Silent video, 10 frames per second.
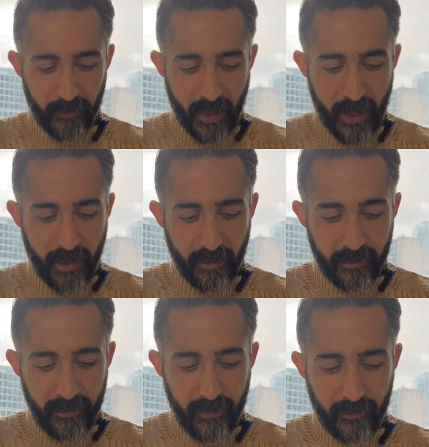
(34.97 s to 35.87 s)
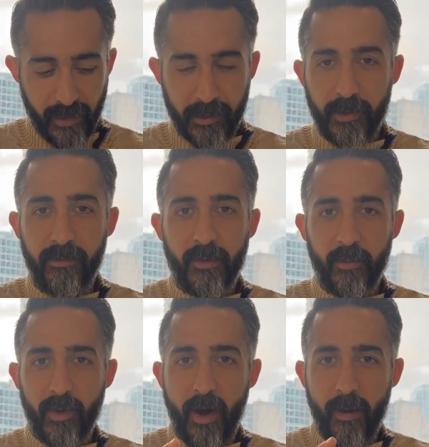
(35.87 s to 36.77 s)
I got these actually
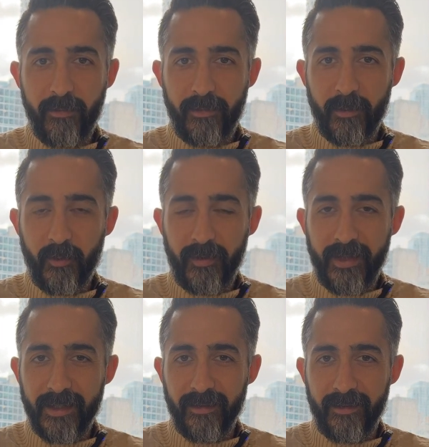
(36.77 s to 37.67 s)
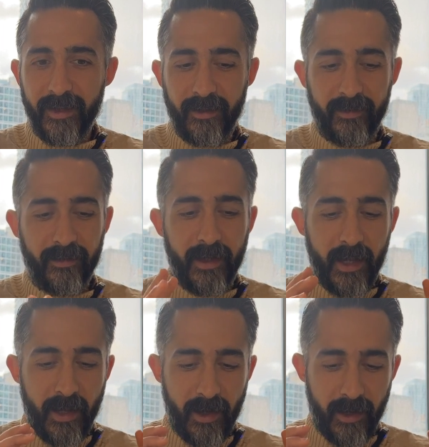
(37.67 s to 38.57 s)
from Rob from Whiskey in the Six.
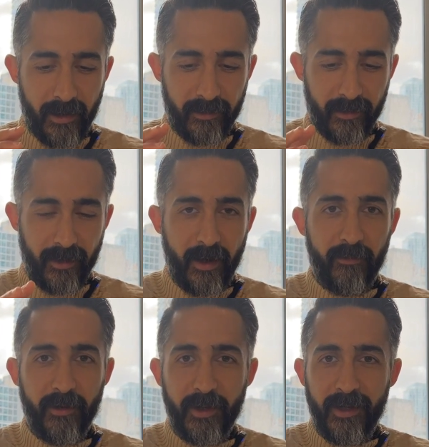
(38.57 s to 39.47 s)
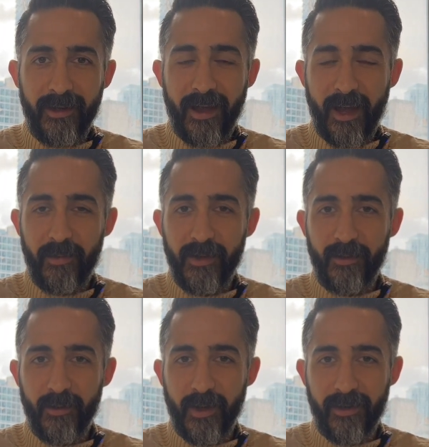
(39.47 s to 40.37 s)
And I'm very happy
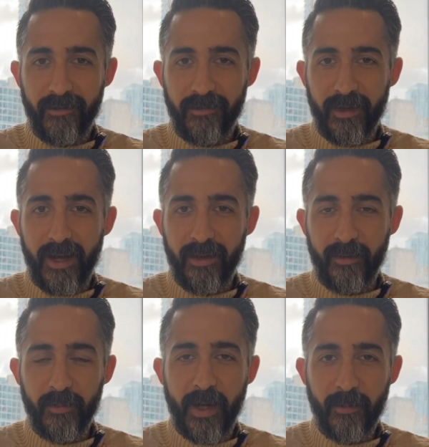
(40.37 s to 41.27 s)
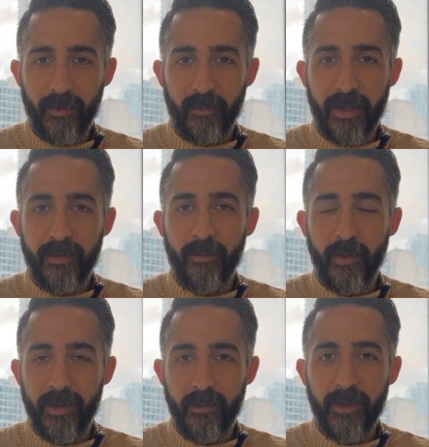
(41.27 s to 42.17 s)
to have had some time to spend
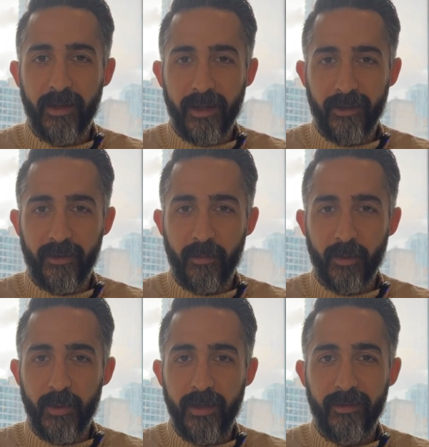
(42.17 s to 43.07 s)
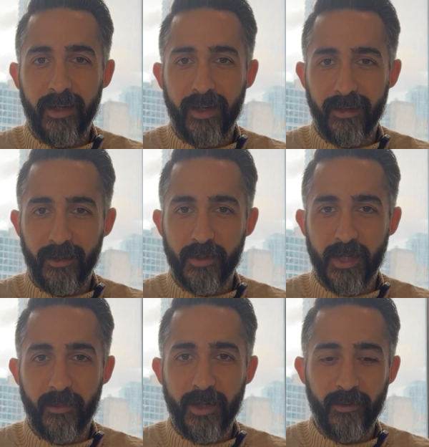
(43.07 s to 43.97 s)
with them in the last couple of weeks. And I'd like to
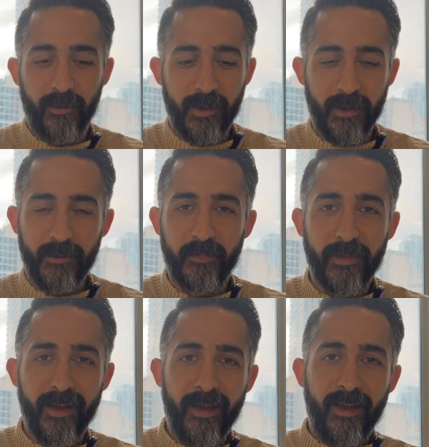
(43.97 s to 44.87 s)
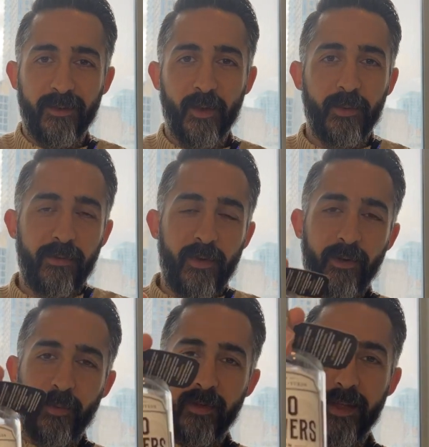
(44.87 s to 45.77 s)
share my notes with you. So the
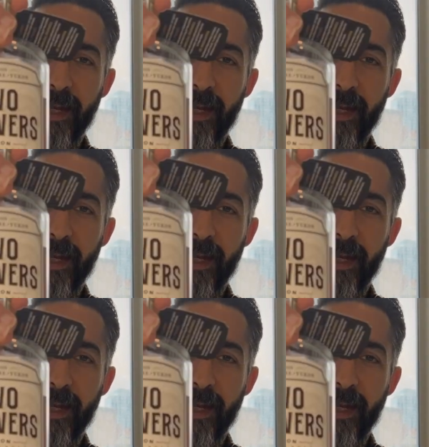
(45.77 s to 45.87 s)
first whiskey